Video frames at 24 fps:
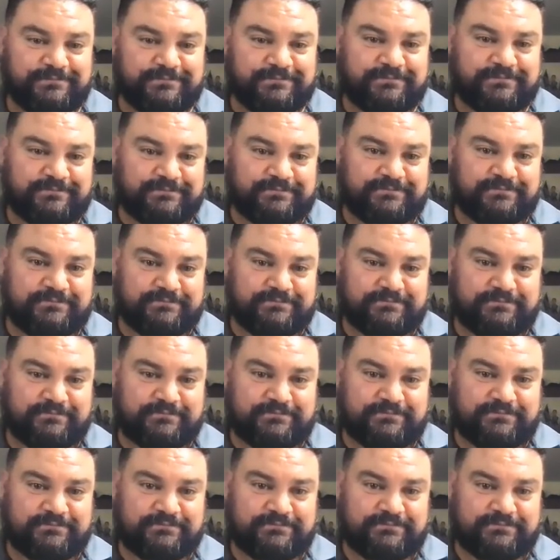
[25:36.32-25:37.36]

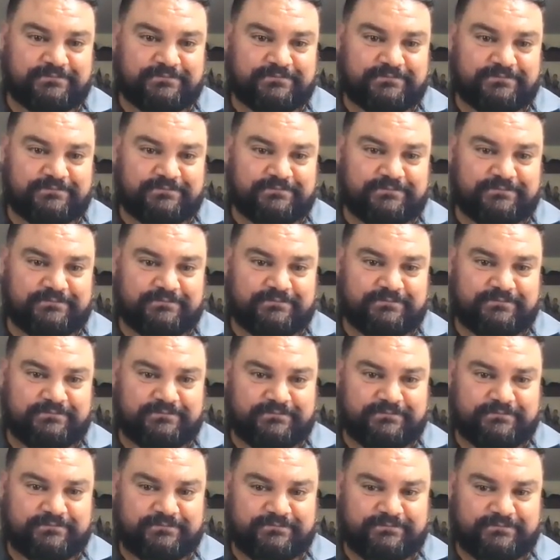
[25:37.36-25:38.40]

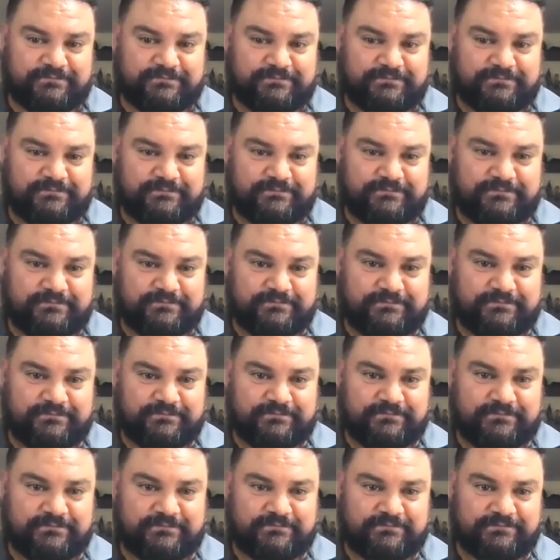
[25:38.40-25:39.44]

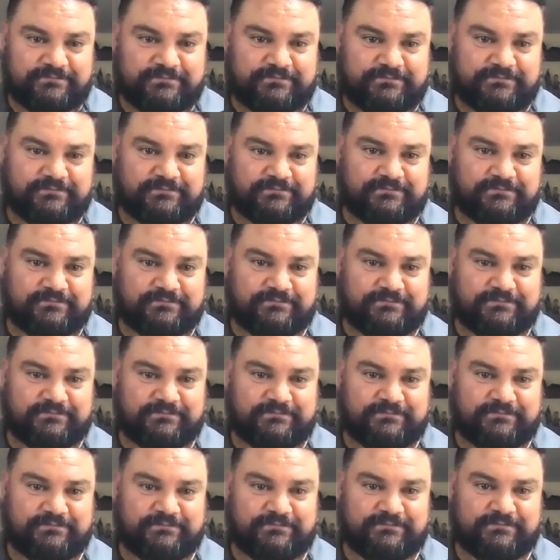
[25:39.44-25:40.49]

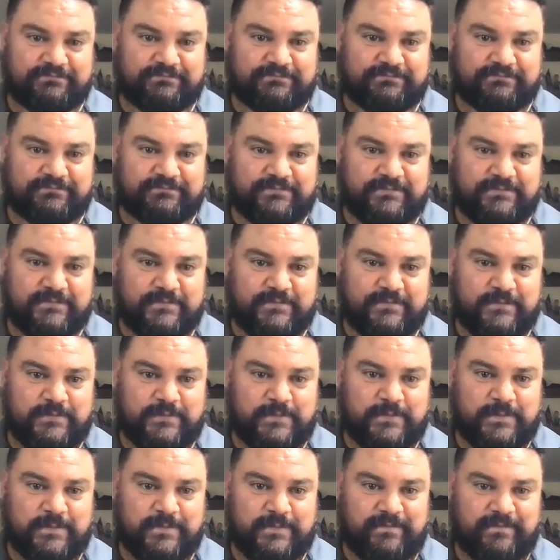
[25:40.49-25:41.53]

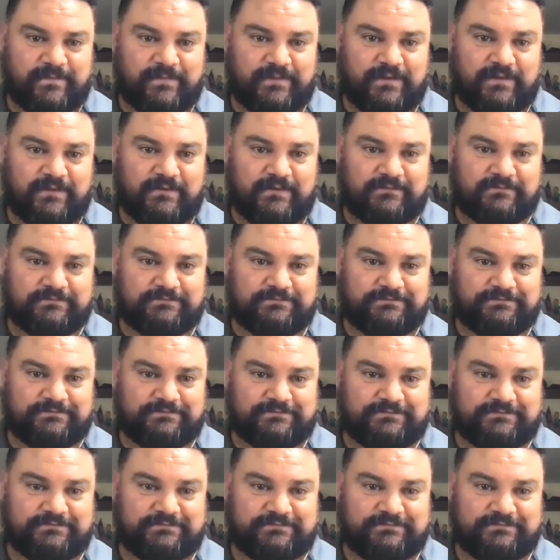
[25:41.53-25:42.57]

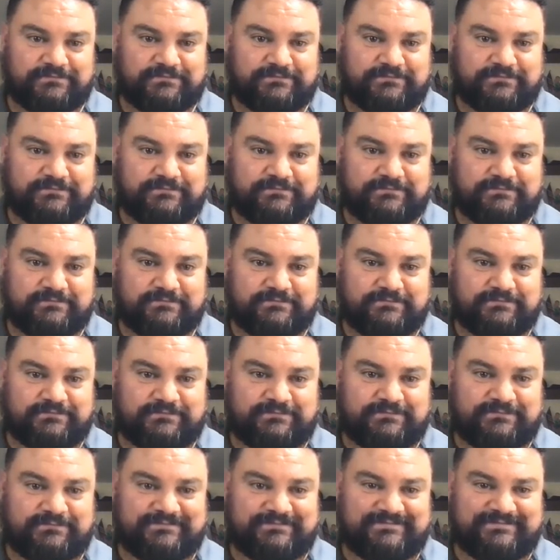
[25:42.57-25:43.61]

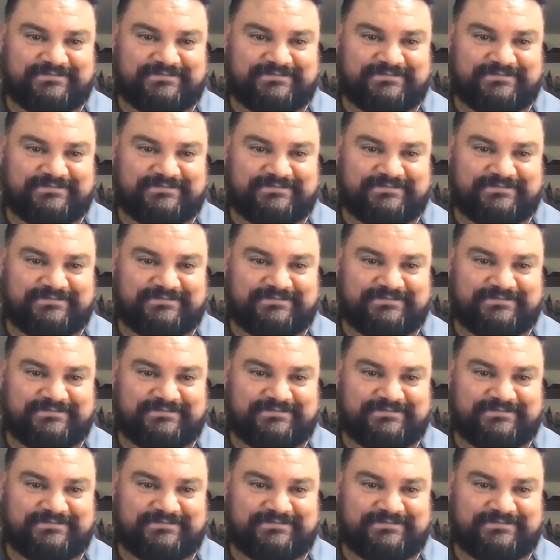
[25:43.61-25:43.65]
[no speech]